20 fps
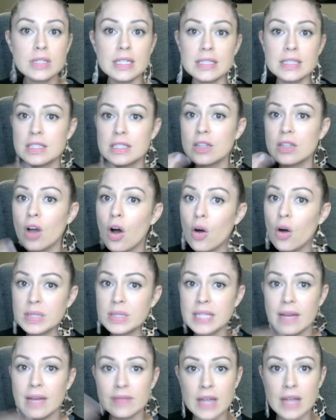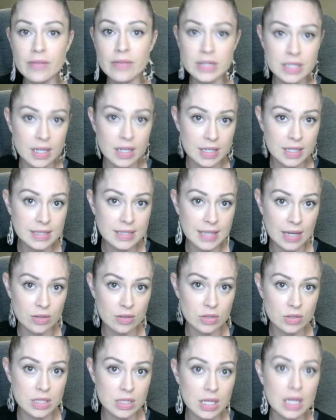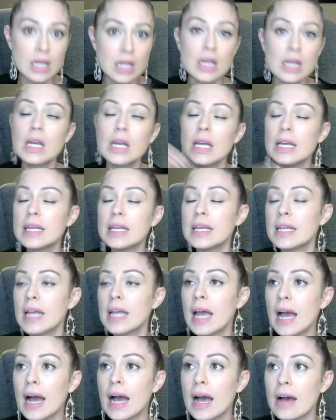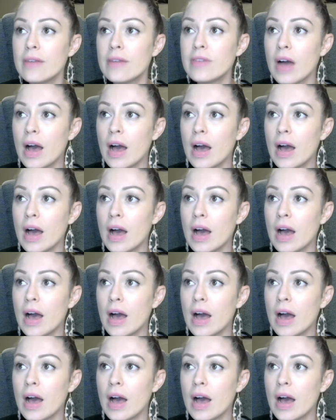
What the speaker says: It doesn't always have to have a ton of sales. It can have